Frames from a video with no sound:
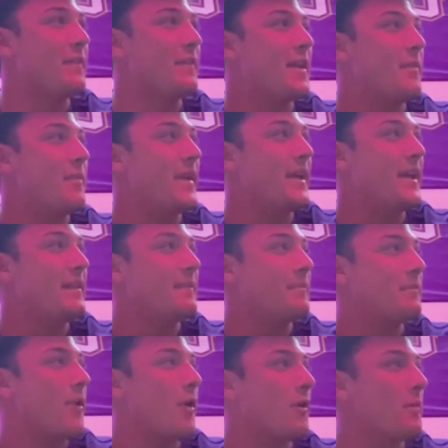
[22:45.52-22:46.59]
been a big
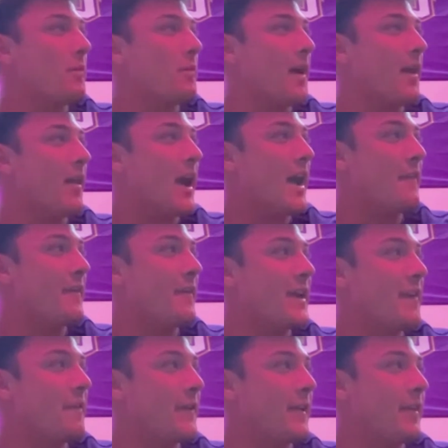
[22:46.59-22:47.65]
part of my life. I
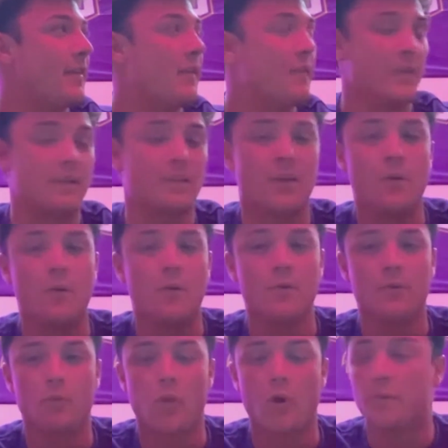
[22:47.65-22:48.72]
definitely love the quote
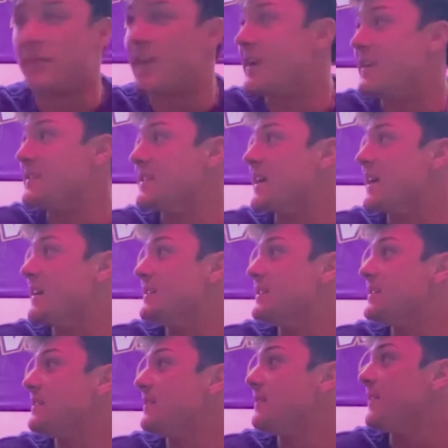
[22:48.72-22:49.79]
that he
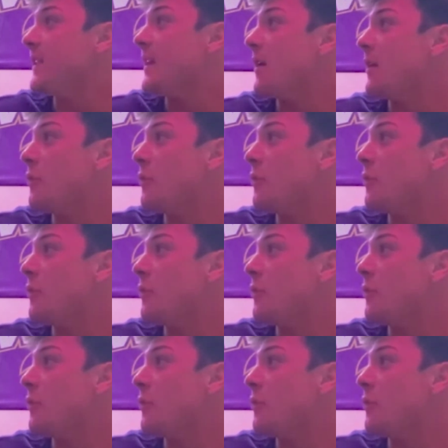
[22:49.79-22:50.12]
says, that Uncle